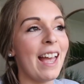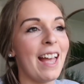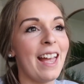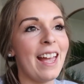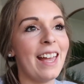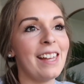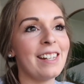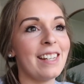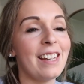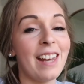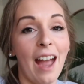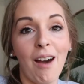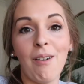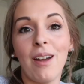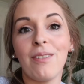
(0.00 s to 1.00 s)
And
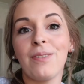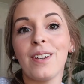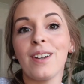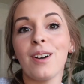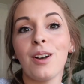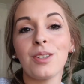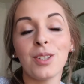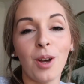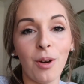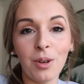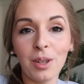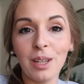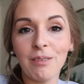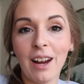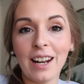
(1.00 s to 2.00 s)
now I feel
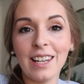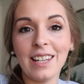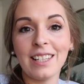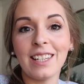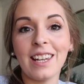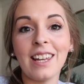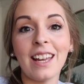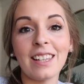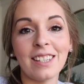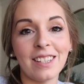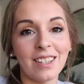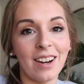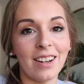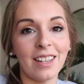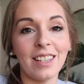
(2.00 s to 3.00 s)
totally ready to get
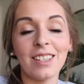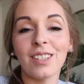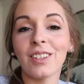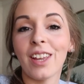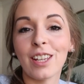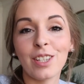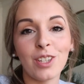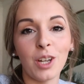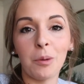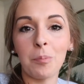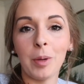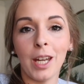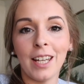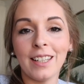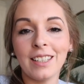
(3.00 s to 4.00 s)
started. So let's
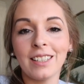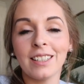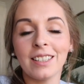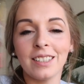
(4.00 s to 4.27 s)
jump in.